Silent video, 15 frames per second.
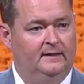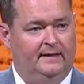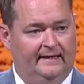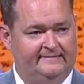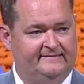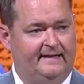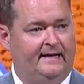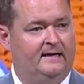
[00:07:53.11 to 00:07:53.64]

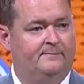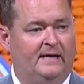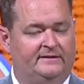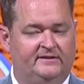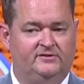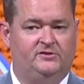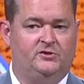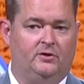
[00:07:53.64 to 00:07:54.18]
Excited about
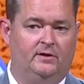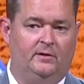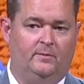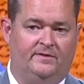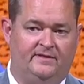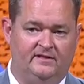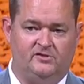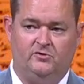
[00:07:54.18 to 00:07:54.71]
this journey
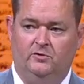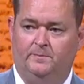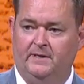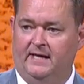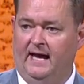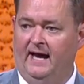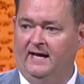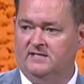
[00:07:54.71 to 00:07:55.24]
with this group of
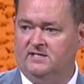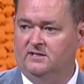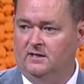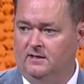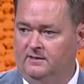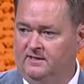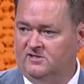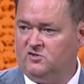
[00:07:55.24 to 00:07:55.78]
guys
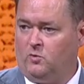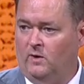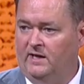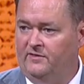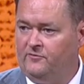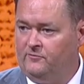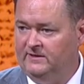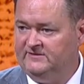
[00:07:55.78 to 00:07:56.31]
in this
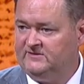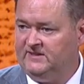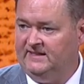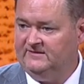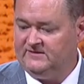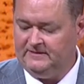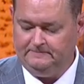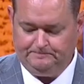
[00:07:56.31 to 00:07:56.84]
23
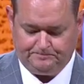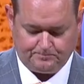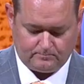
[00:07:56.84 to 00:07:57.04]
season.